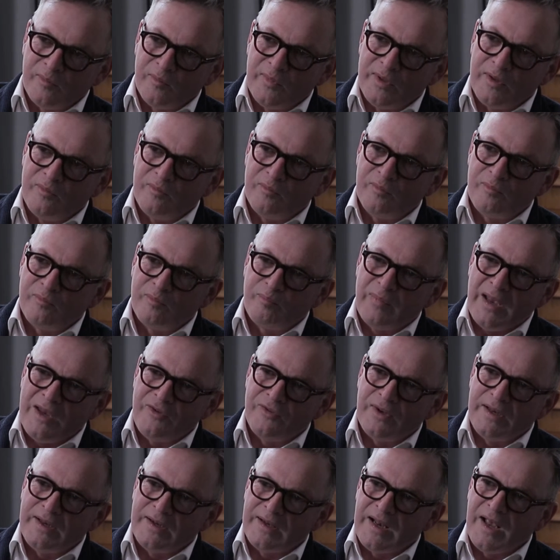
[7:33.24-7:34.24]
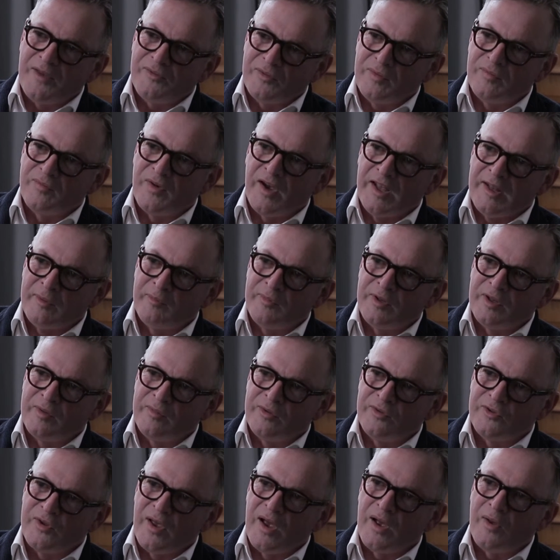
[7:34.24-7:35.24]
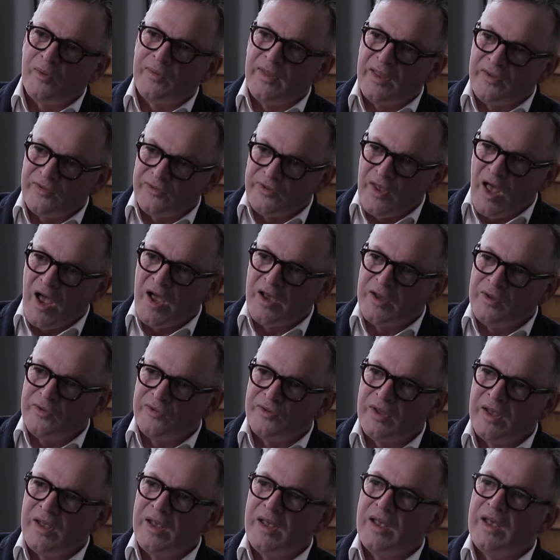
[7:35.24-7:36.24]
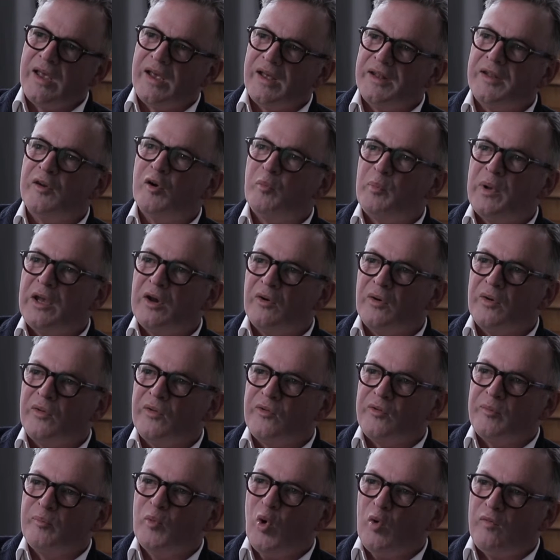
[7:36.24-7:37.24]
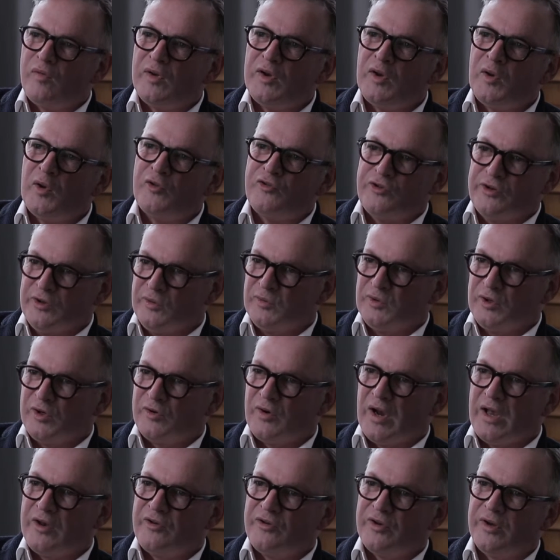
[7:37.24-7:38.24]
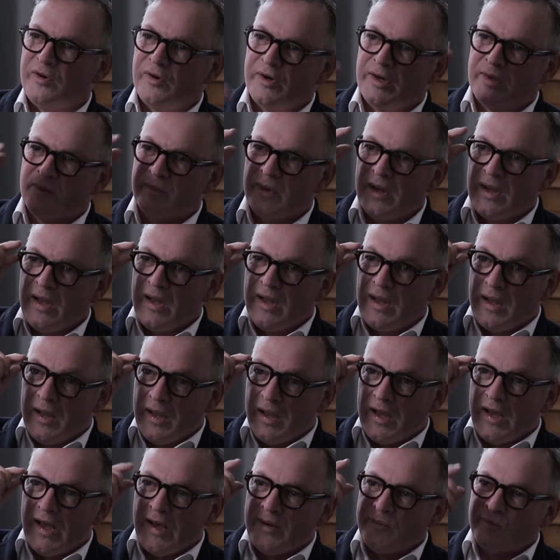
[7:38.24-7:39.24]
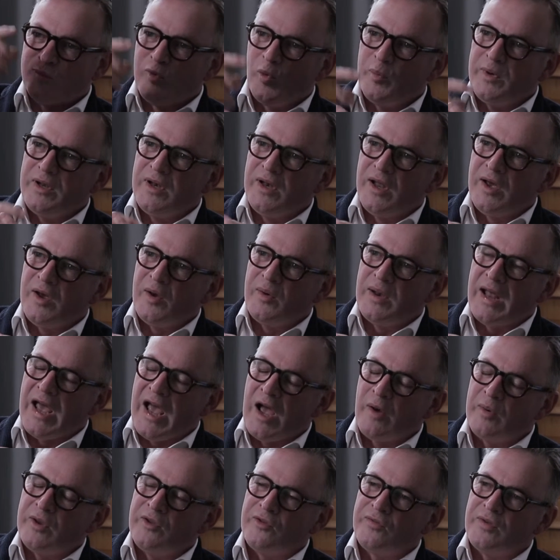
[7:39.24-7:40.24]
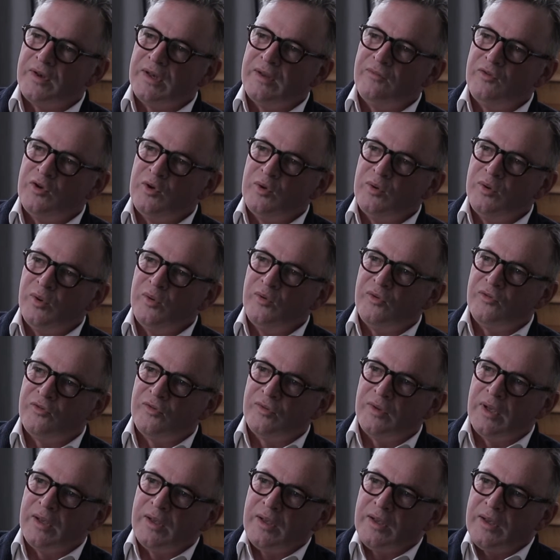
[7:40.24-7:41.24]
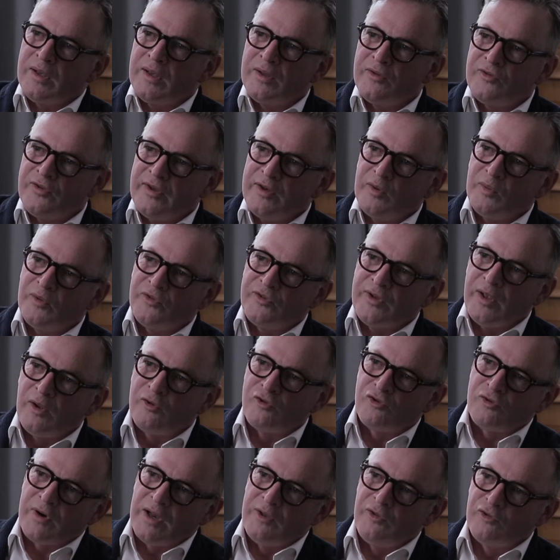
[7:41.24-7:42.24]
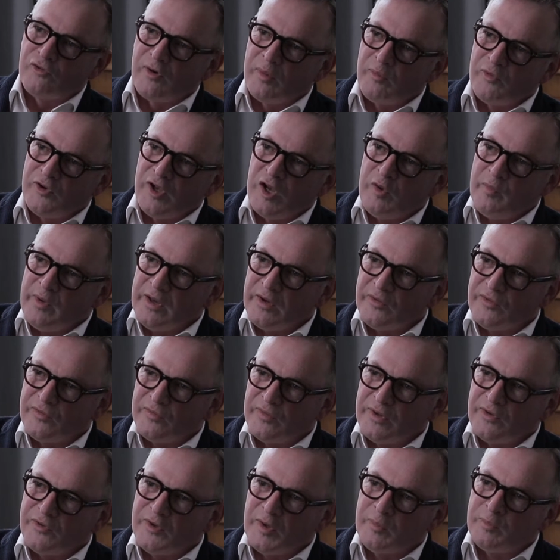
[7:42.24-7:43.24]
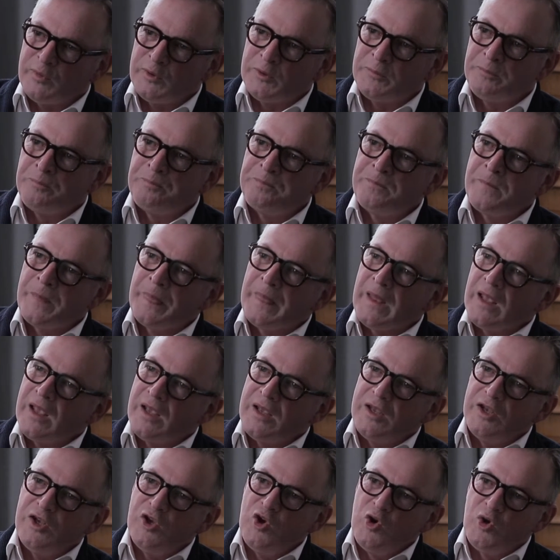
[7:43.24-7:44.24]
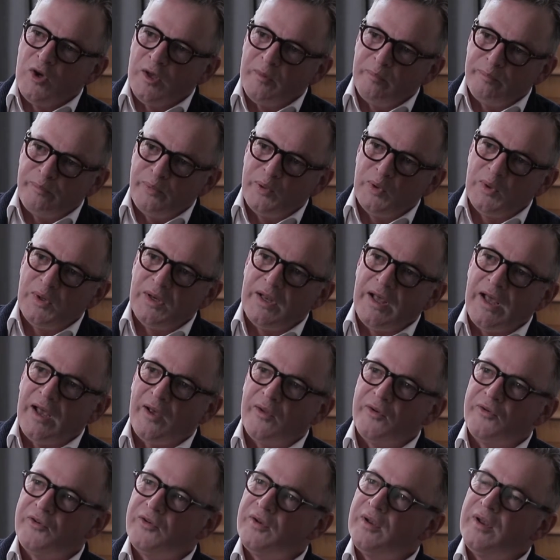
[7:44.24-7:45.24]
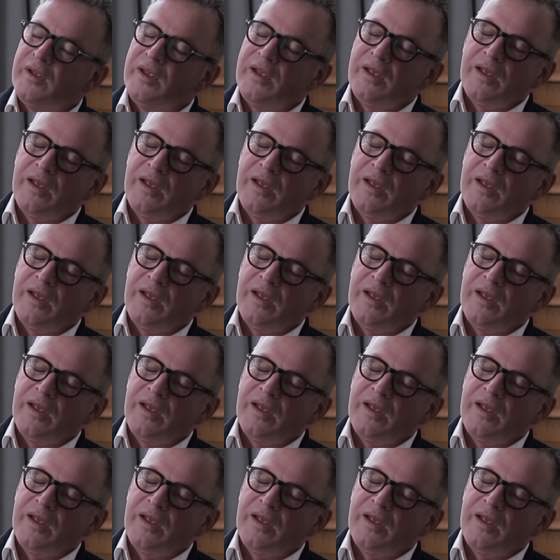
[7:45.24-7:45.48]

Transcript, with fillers: we basically classify them on their size and their appearance, morphological criteria. And what we know now is that if you use single-cell transcriptomics, for example, you can pull out